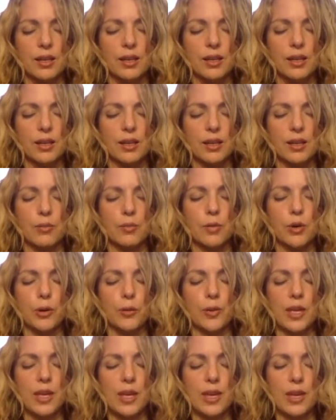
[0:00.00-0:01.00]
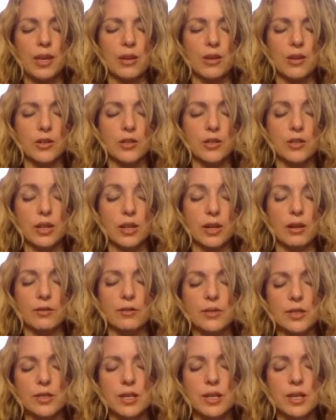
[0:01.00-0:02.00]
the more we heal
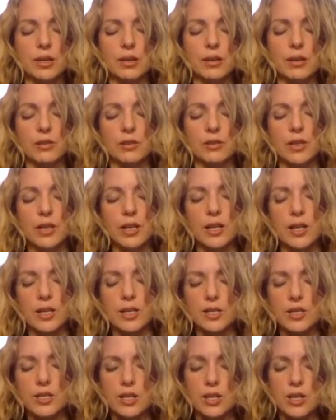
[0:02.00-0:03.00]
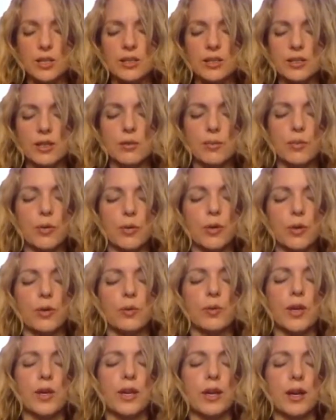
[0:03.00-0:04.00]
ourselves and heal our lineages, the more
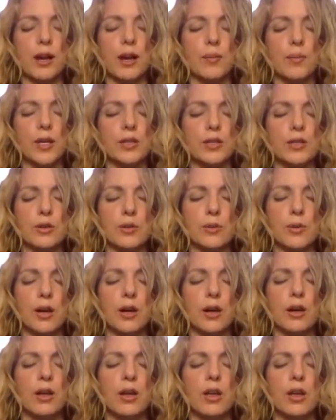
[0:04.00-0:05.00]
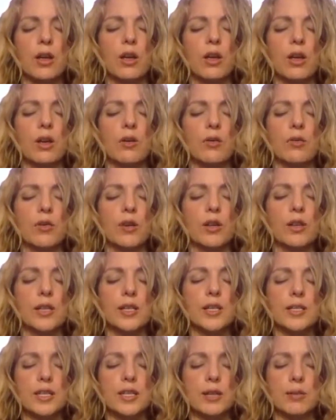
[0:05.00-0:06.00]
we come into a
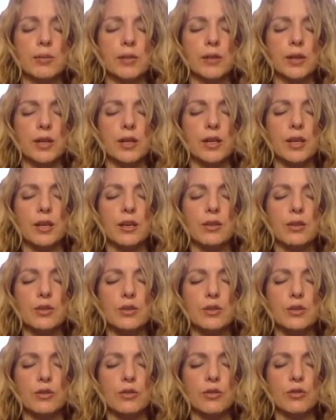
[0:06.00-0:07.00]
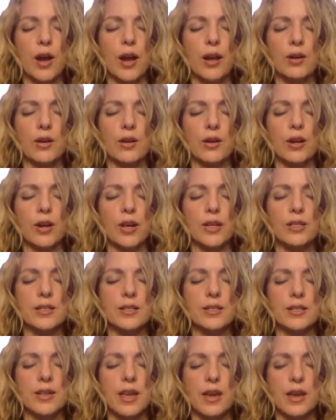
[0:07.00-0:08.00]
really deeply surrendered and
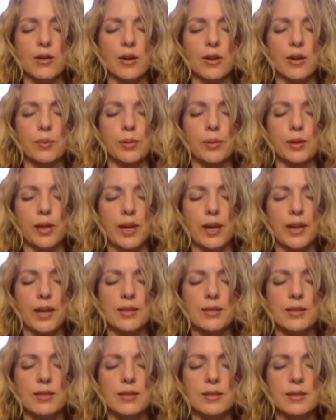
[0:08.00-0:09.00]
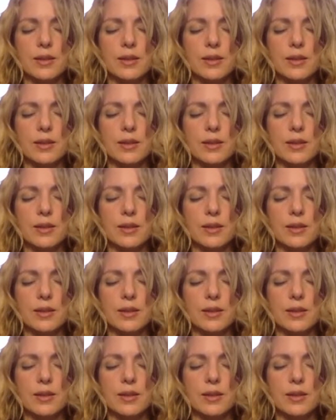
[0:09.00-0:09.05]
sacred place